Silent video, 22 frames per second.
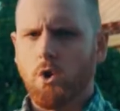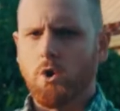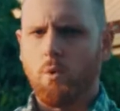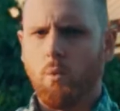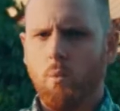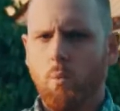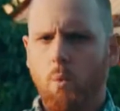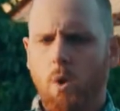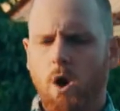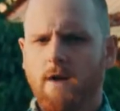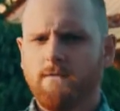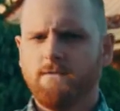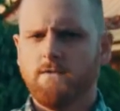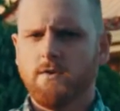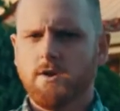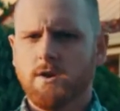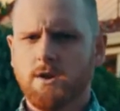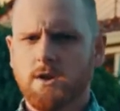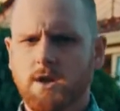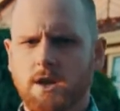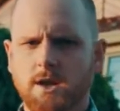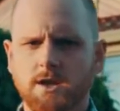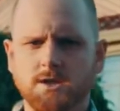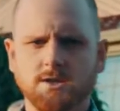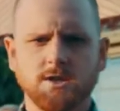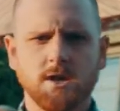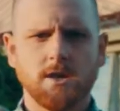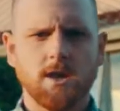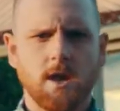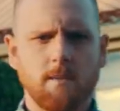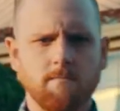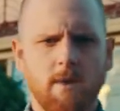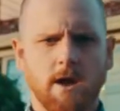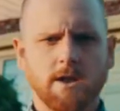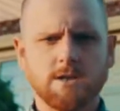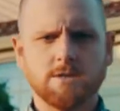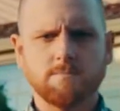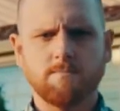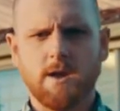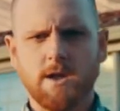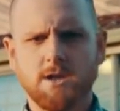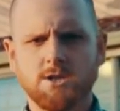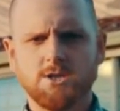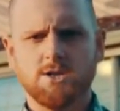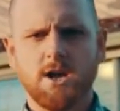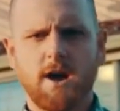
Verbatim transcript: I got a wife and kids and they make me